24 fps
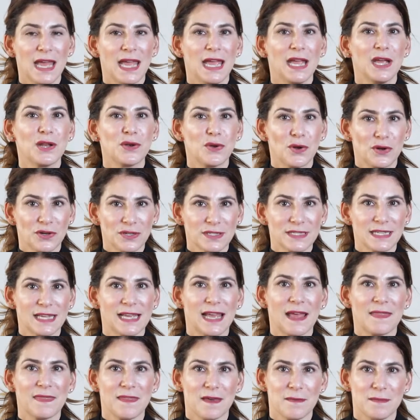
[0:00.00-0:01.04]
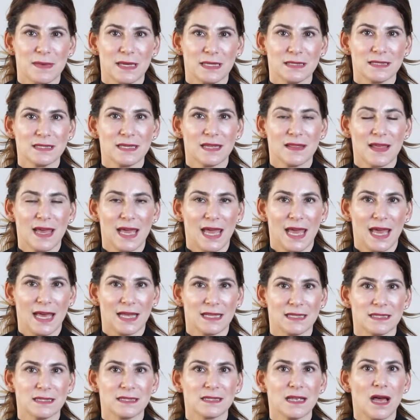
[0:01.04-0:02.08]
in order to get them into the
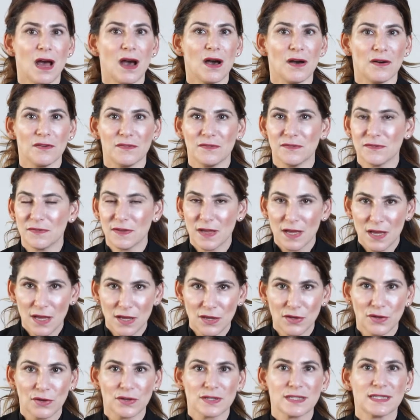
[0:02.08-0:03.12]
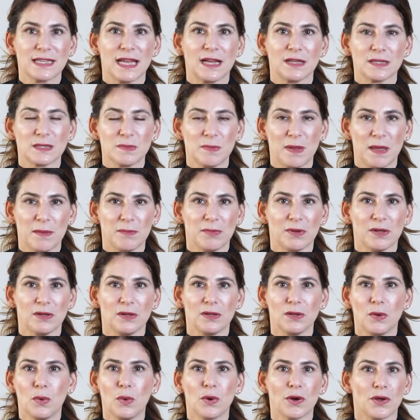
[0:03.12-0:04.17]
hands of your
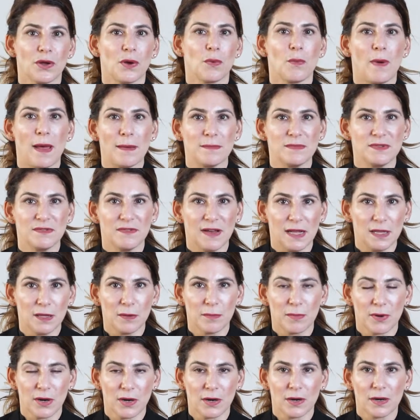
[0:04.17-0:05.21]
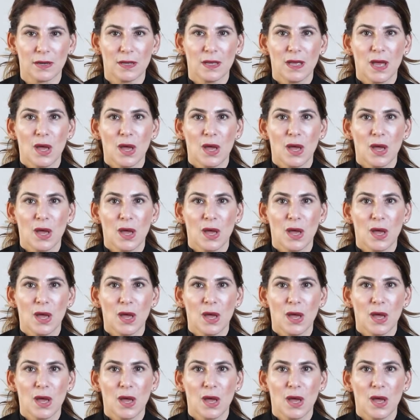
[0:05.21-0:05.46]
salespeople or your web developer.